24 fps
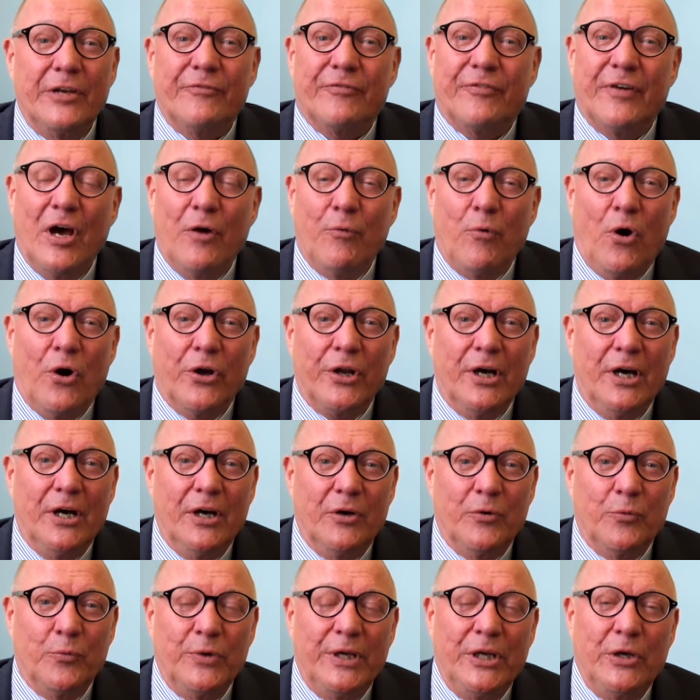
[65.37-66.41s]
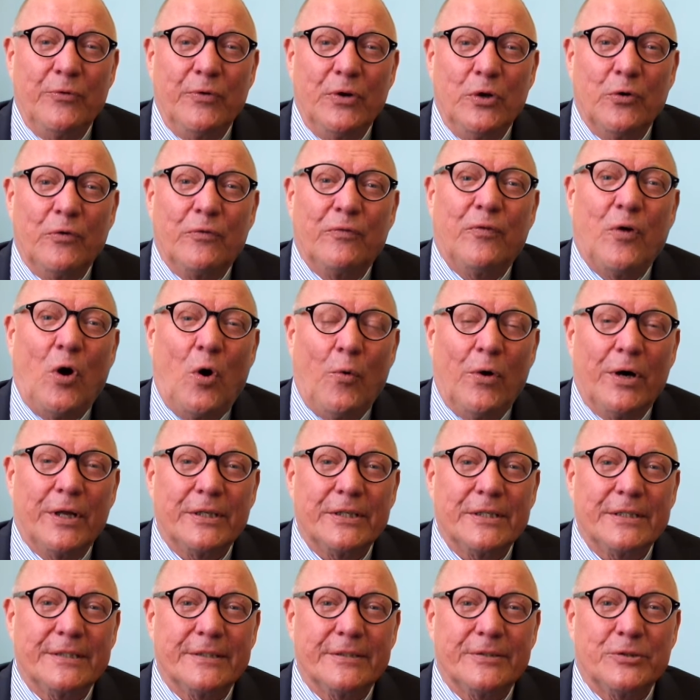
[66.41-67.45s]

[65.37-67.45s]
In Fairwater, we will look forward